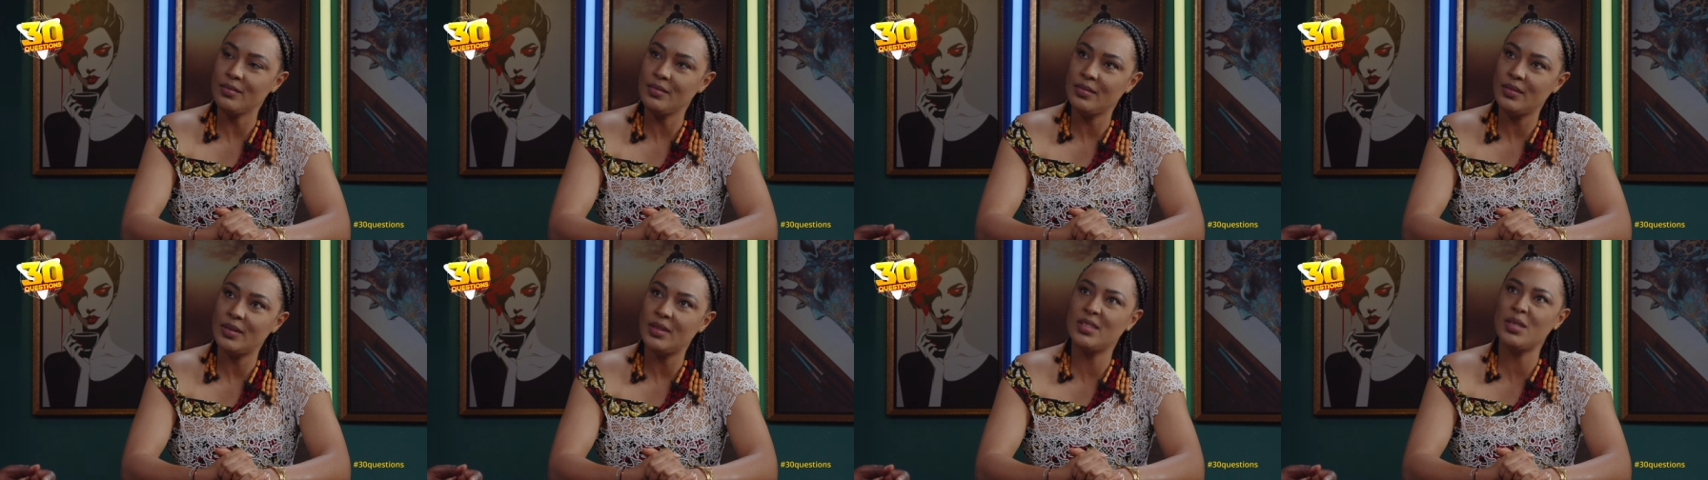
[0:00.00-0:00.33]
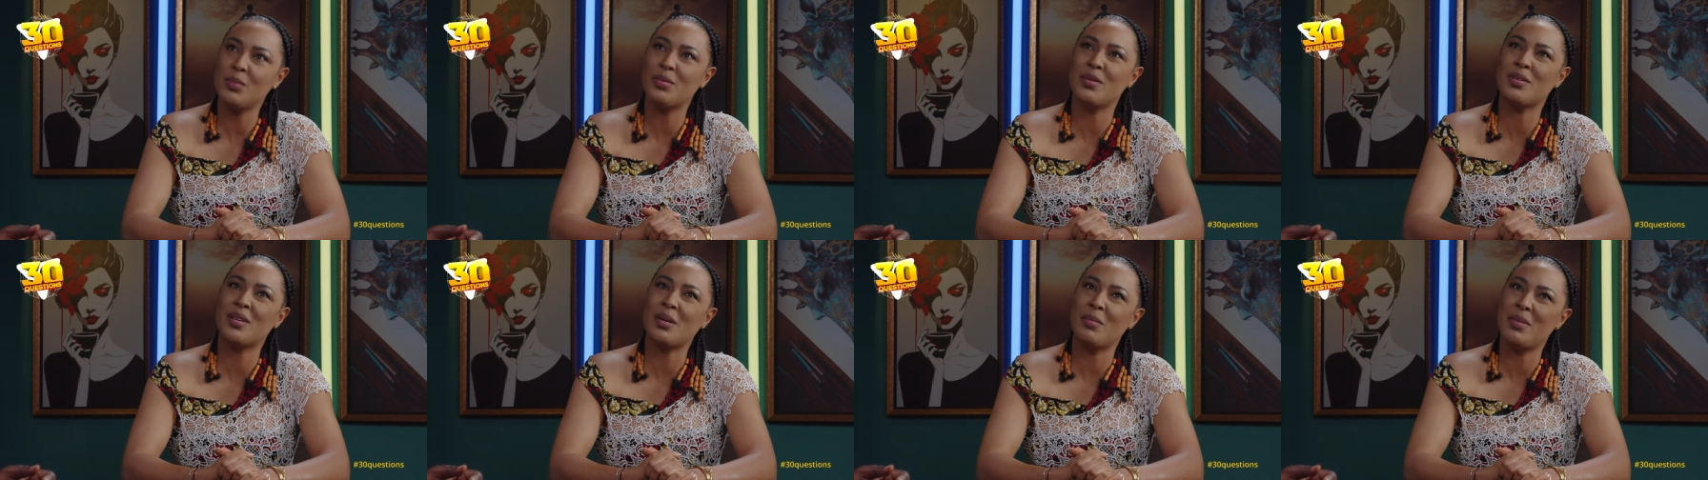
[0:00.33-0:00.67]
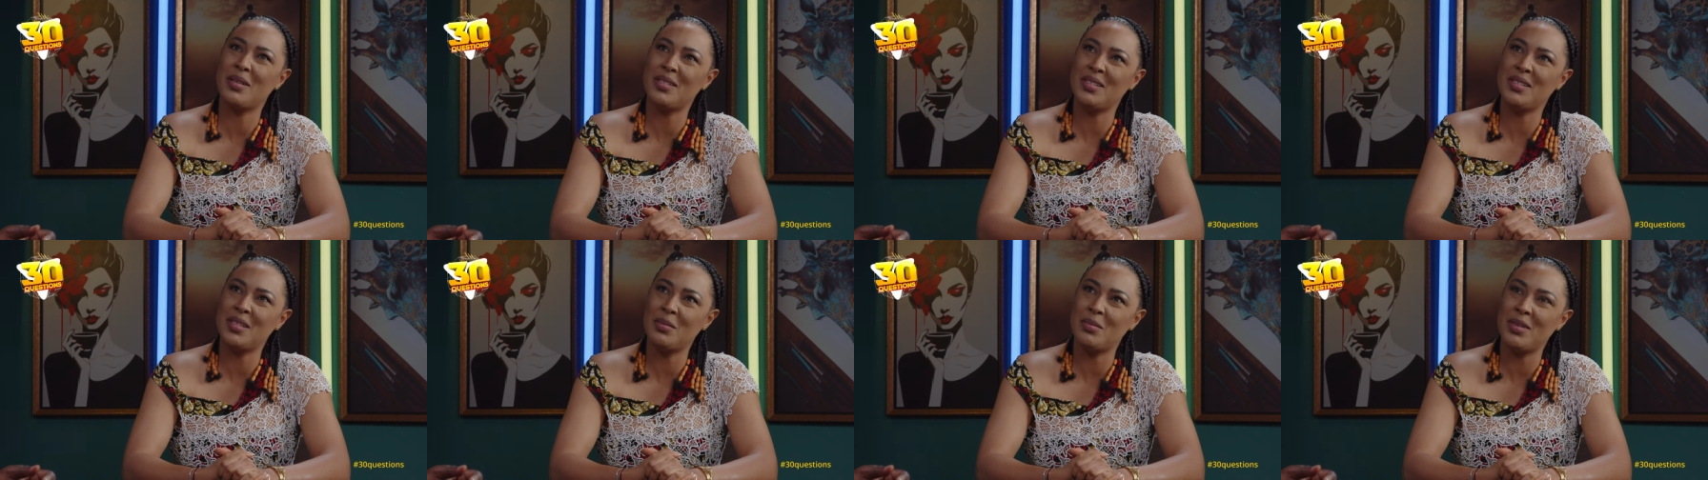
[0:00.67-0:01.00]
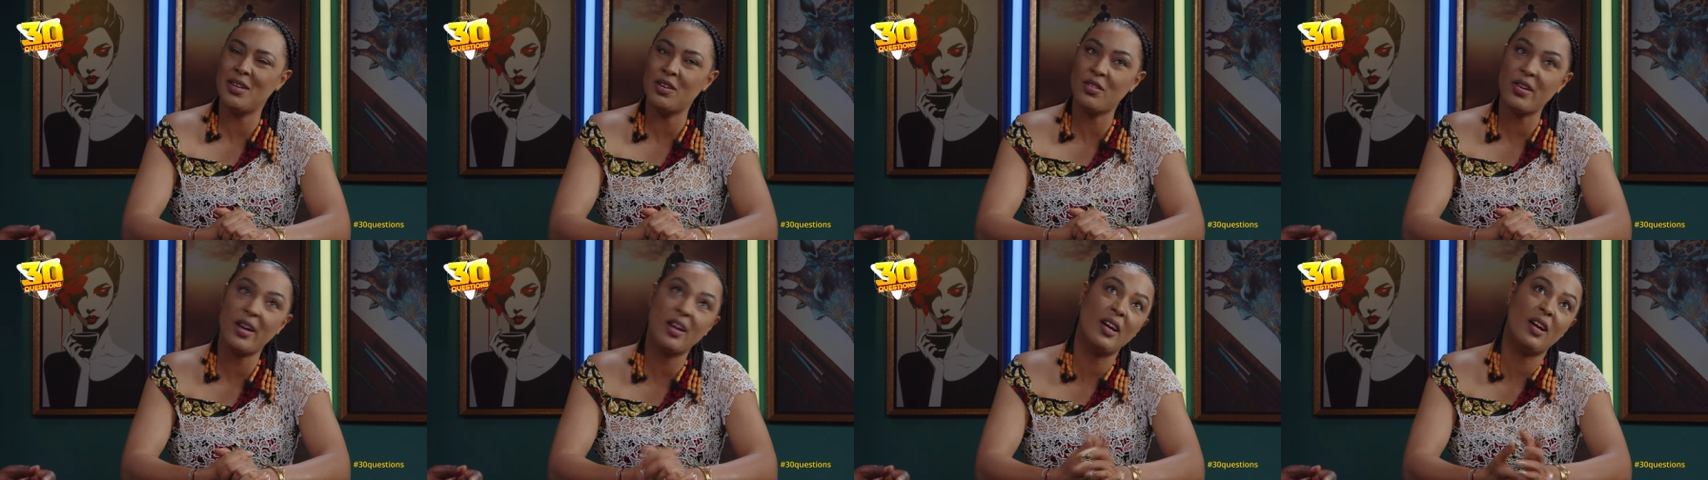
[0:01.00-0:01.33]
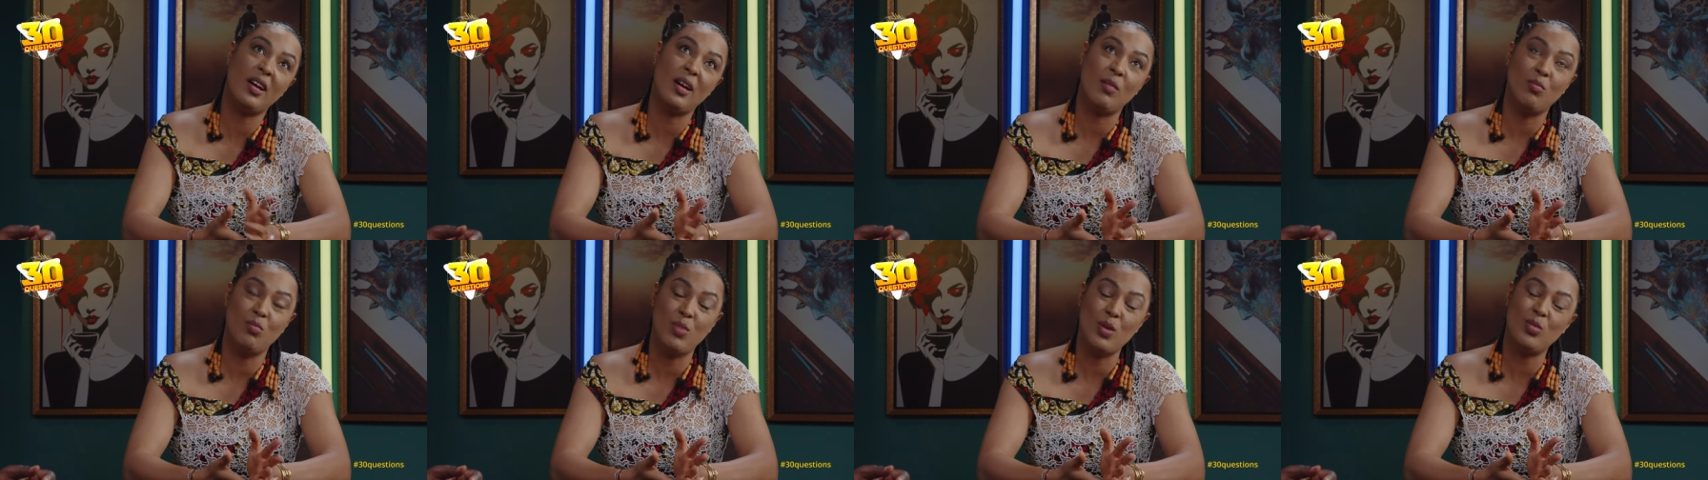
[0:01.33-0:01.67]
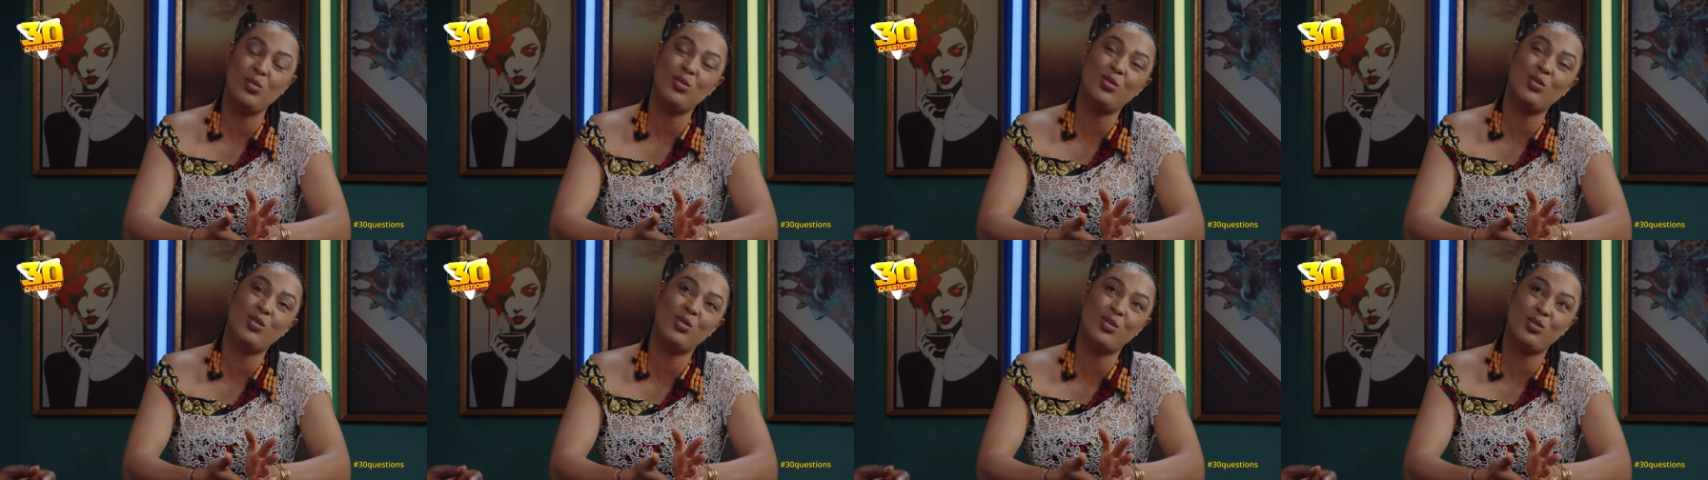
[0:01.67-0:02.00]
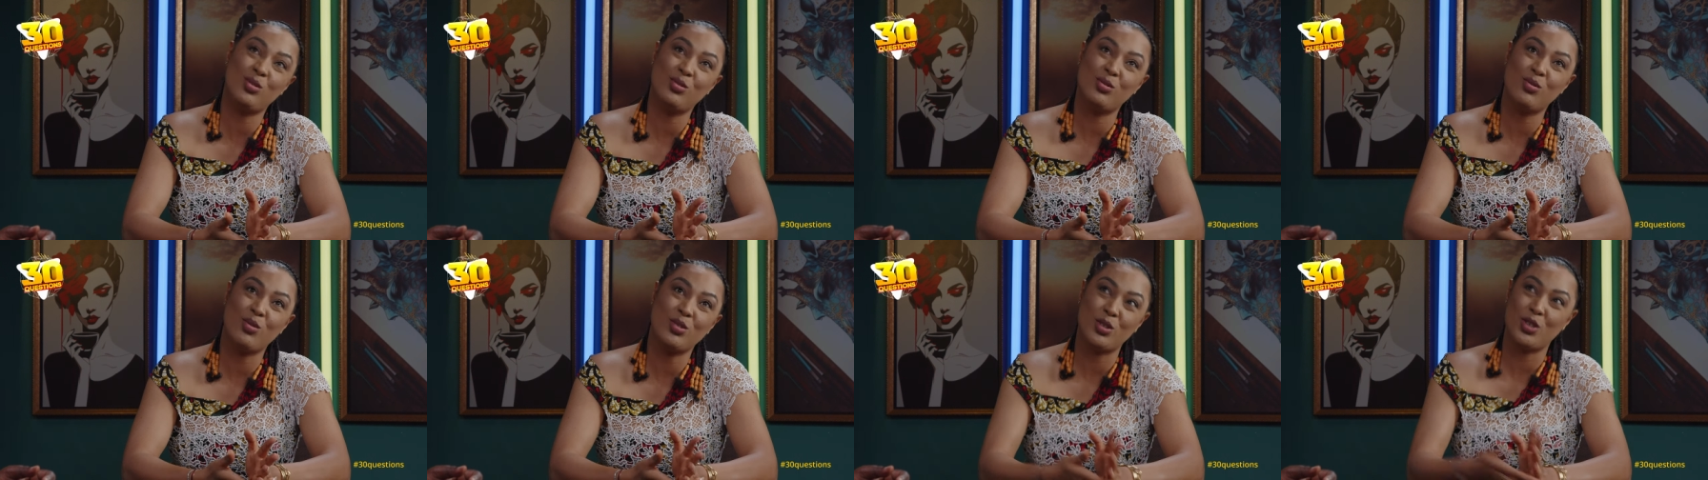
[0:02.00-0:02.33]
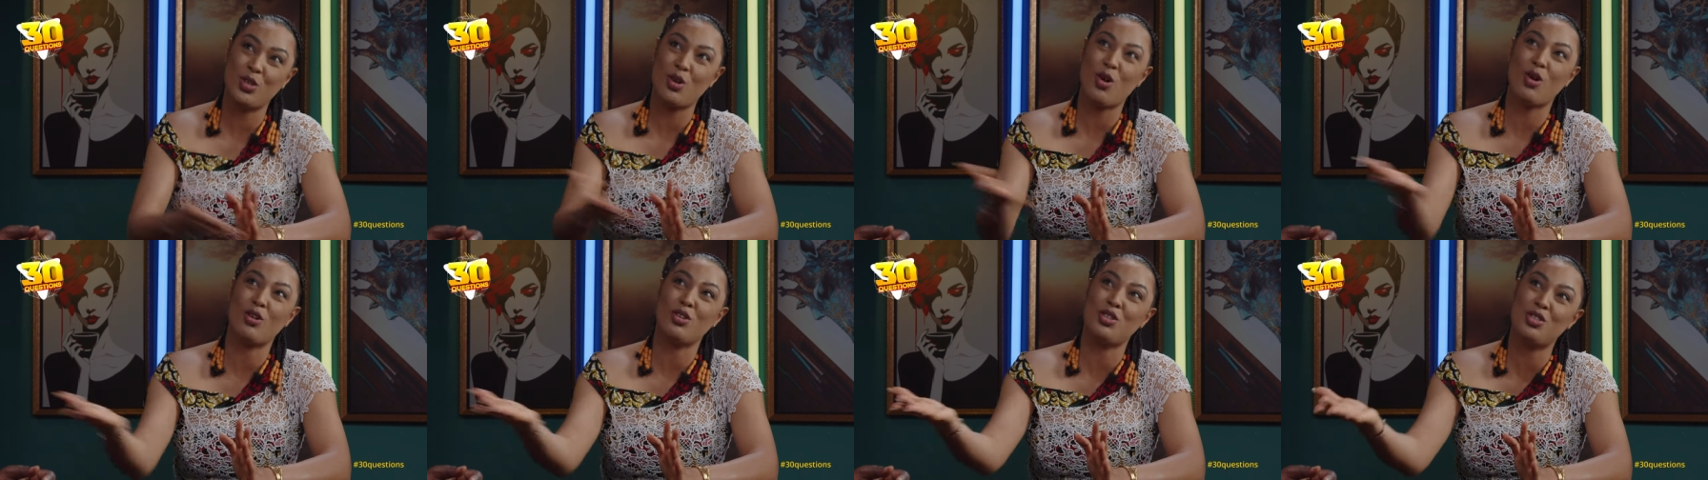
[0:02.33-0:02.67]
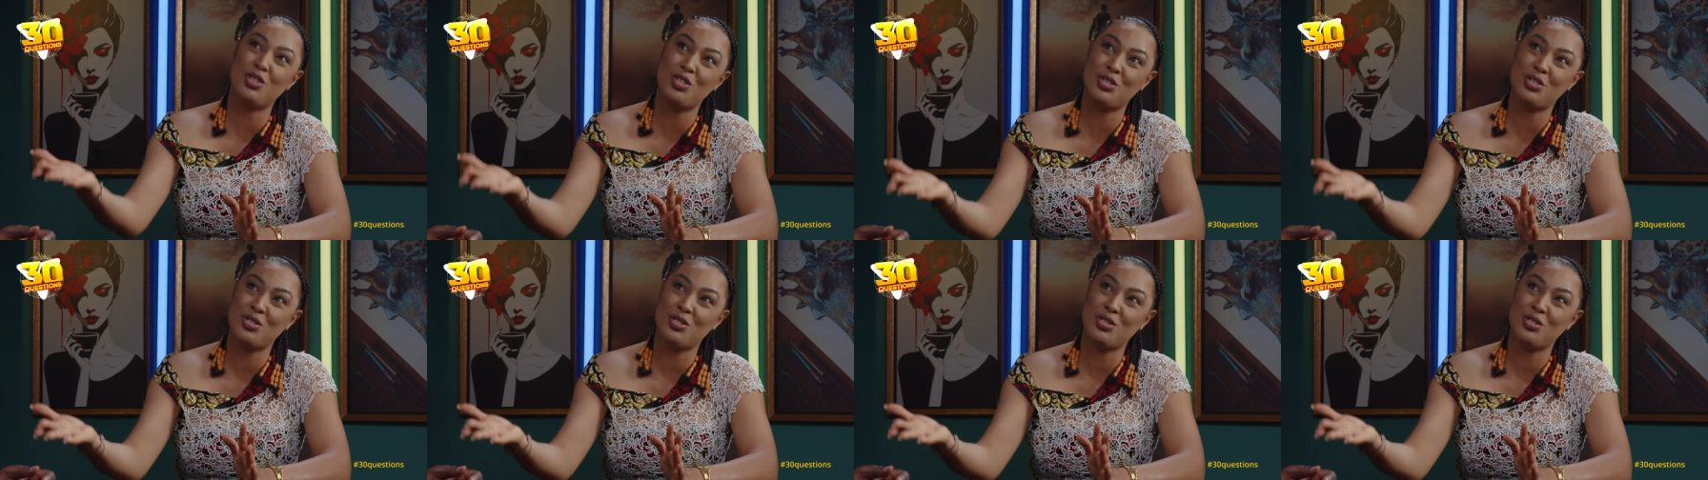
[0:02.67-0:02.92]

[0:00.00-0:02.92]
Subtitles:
Ship a boat or a yacht.